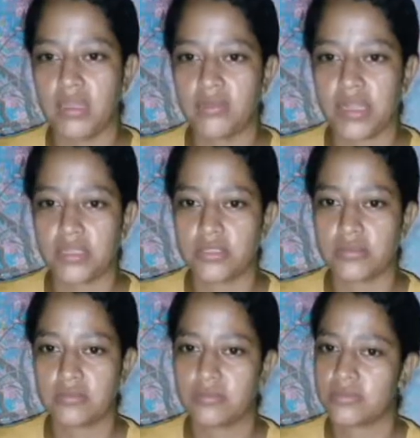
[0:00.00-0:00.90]
reason.
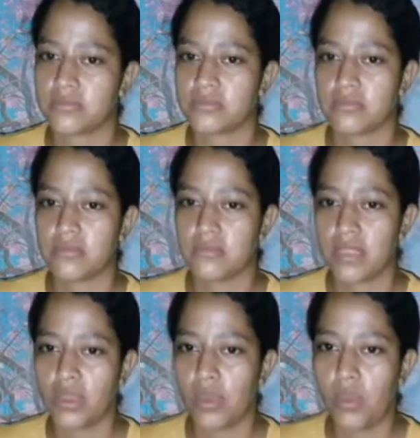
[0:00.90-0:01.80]

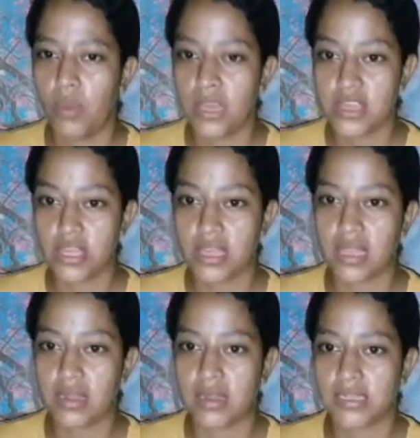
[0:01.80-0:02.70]
Which
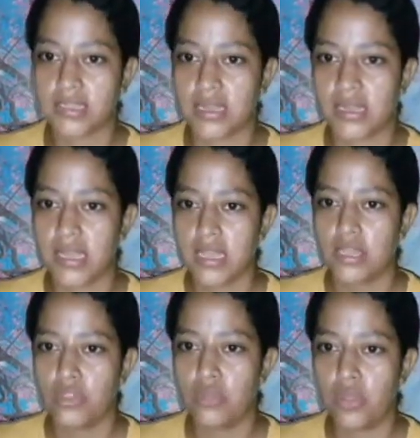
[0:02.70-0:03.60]
character
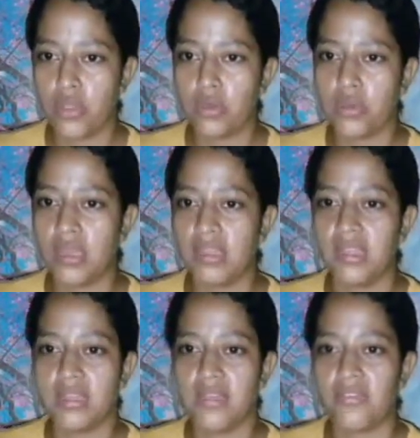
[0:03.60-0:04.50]
do you
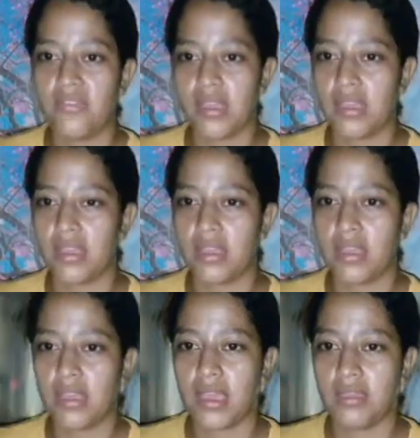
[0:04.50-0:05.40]
identify
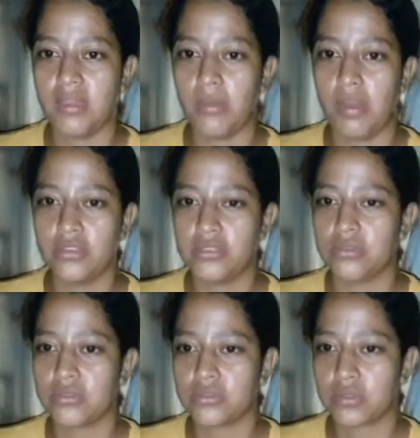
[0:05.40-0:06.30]
the most?
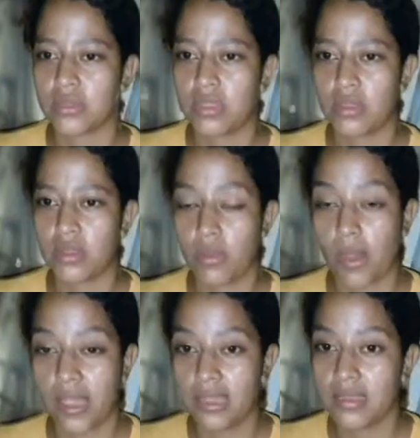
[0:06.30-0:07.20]

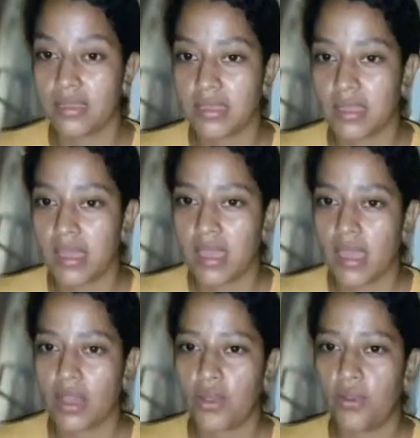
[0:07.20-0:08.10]
Why?
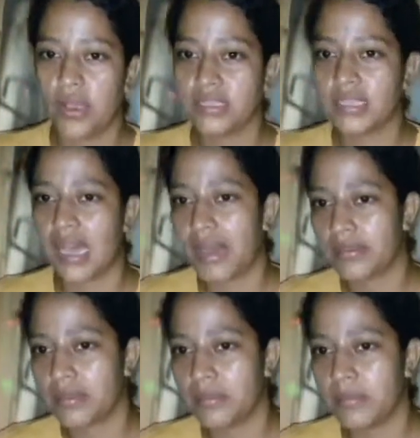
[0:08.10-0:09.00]
With Javi,
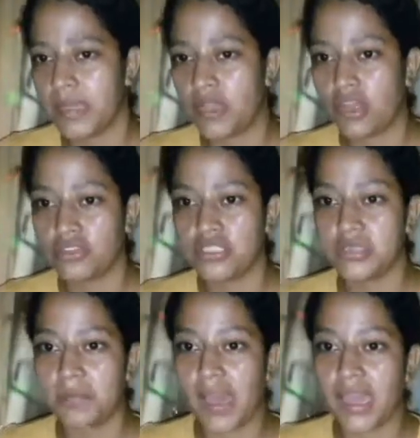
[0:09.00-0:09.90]
because
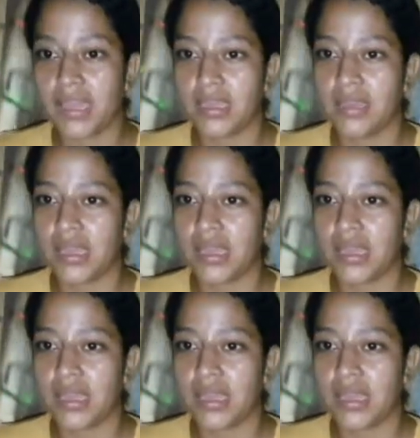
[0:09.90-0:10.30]
despite